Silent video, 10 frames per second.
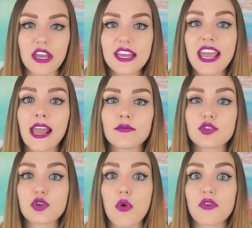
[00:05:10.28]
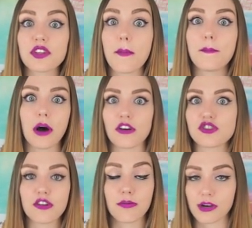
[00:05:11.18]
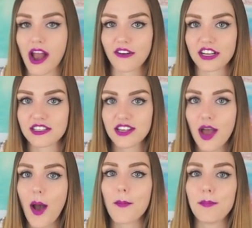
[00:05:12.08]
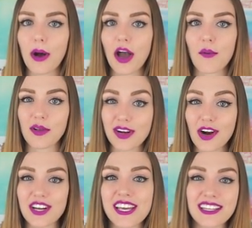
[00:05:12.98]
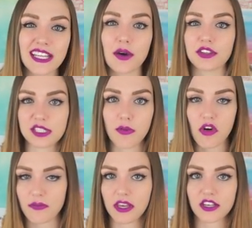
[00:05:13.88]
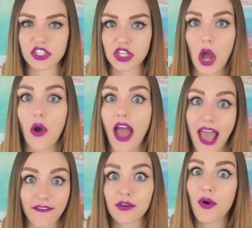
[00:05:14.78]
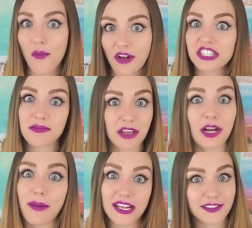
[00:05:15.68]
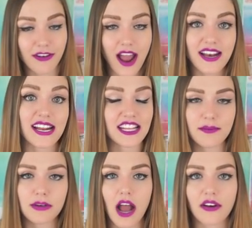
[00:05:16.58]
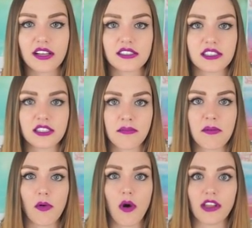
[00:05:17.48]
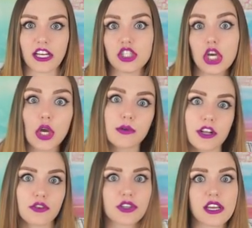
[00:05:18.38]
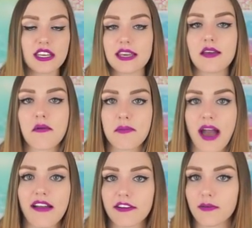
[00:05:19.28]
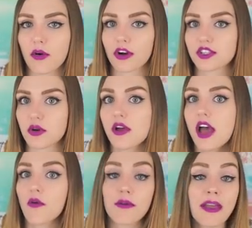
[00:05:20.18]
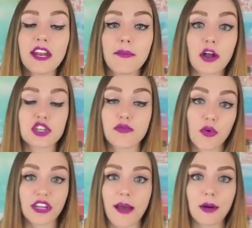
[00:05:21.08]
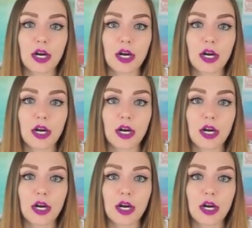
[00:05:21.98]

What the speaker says: We came to school with a bunch of brownies, but we're already getting low at this point because, you know, everyone wants to be your best friend and eat the brownies, and some people want like two or three and keep coming back for more. So we made a bunch for that